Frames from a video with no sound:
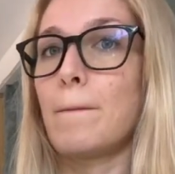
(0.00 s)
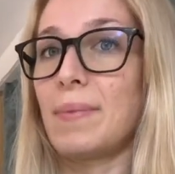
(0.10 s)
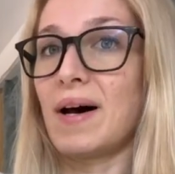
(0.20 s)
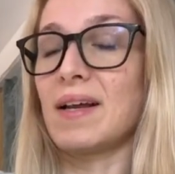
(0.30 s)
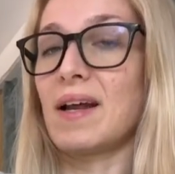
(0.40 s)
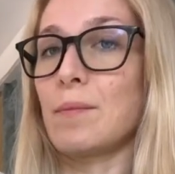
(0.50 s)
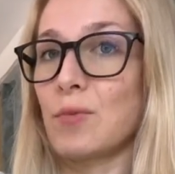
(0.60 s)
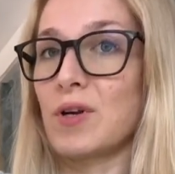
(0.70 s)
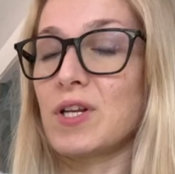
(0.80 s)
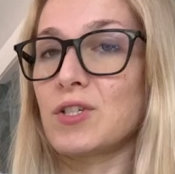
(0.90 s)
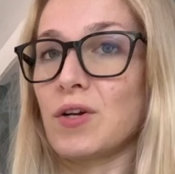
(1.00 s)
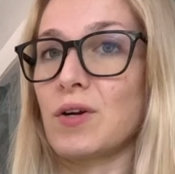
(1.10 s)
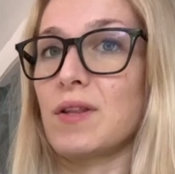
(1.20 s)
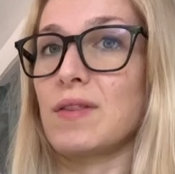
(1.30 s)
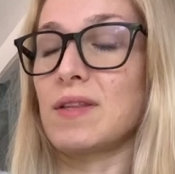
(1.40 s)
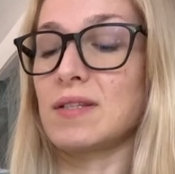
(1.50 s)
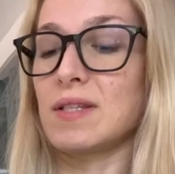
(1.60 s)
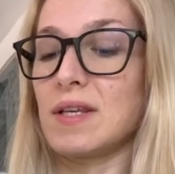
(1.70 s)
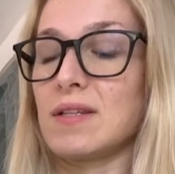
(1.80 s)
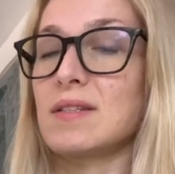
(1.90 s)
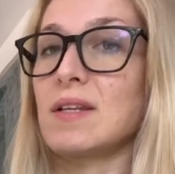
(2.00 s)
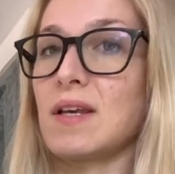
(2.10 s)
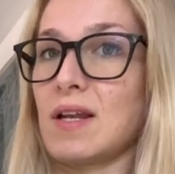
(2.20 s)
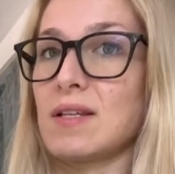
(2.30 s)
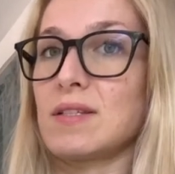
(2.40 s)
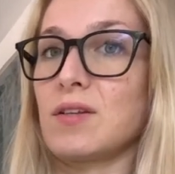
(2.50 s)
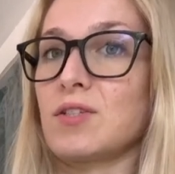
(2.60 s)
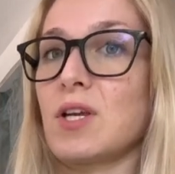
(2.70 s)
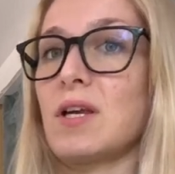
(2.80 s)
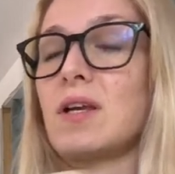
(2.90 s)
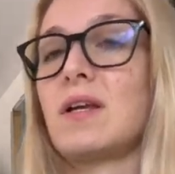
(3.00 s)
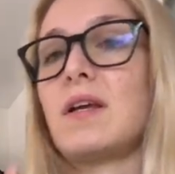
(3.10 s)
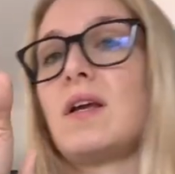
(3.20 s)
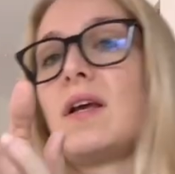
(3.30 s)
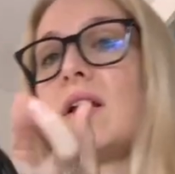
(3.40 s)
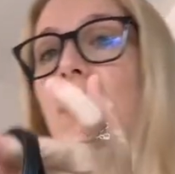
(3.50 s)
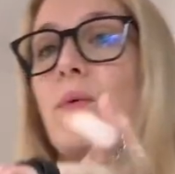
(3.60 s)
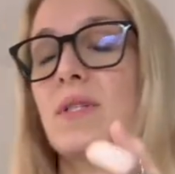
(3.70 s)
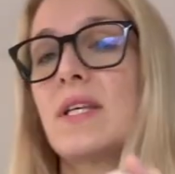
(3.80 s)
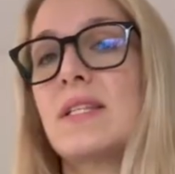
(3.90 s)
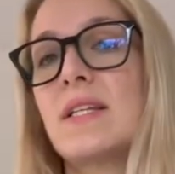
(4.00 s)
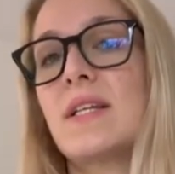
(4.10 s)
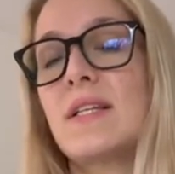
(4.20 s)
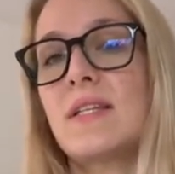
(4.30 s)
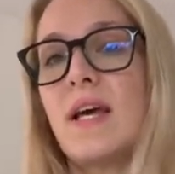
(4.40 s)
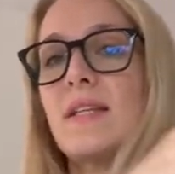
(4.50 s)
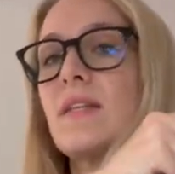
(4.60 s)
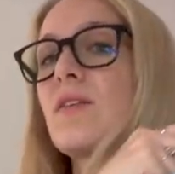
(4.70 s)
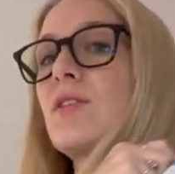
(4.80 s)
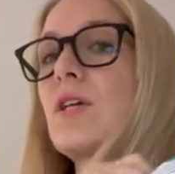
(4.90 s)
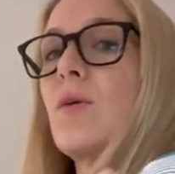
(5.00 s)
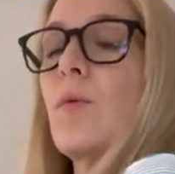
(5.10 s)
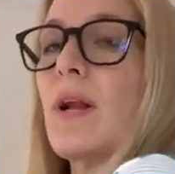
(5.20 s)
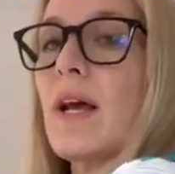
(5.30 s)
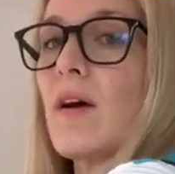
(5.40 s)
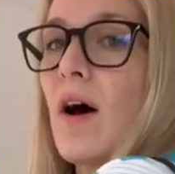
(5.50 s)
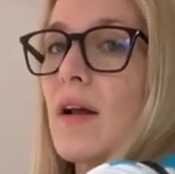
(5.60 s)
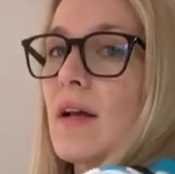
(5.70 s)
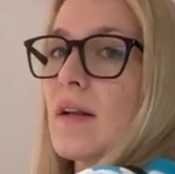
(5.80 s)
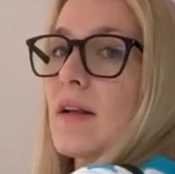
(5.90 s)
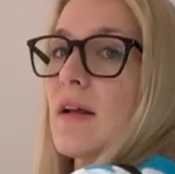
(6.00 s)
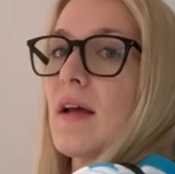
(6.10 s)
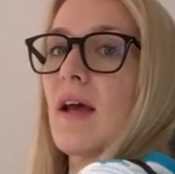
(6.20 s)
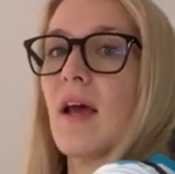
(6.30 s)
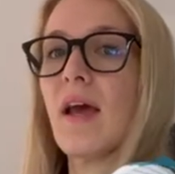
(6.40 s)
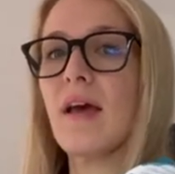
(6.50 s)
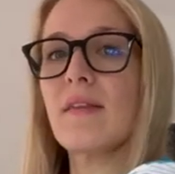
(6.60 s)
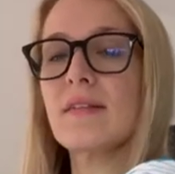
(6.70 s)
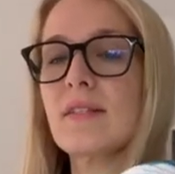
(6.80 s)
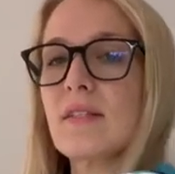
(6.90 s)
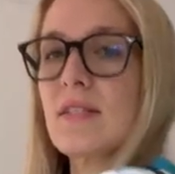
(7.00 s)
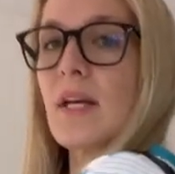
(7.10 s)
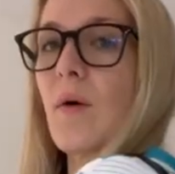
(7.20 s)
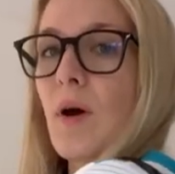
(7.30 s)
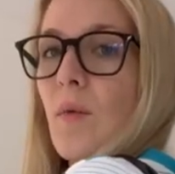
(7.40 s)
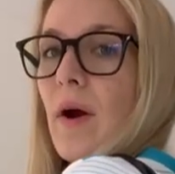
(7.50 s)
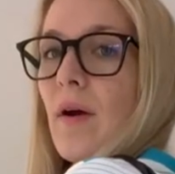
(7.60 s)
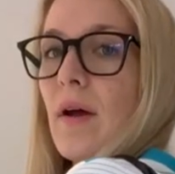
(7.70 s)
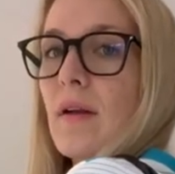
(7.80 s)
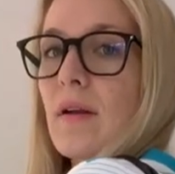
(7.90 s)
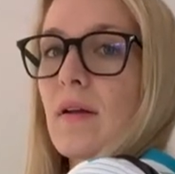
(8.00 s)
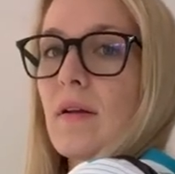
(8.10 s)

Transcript: but I'm pretty sure that this is an SLG. It was listed as an SLG when I got it, and this is just how I wear it.